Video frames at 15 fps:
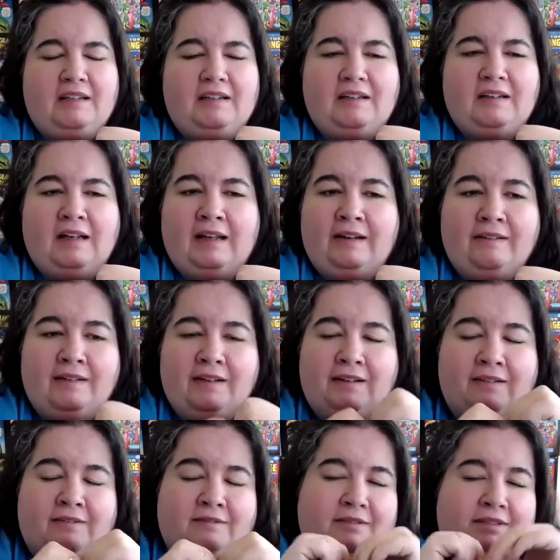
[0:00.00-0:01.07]
I don't
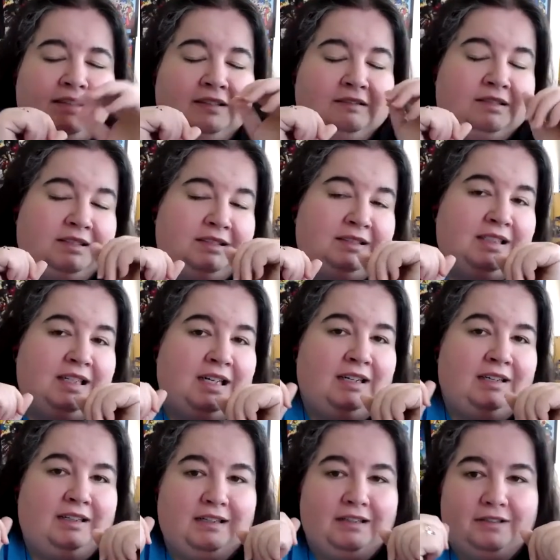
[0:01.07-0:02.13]
know. It was not
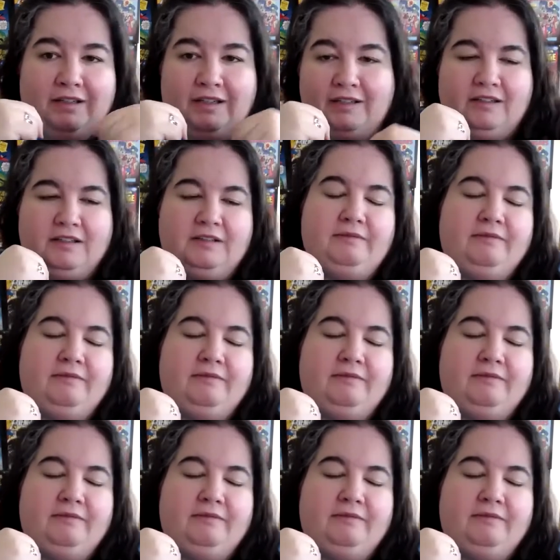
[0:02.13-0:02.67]
a good trailer.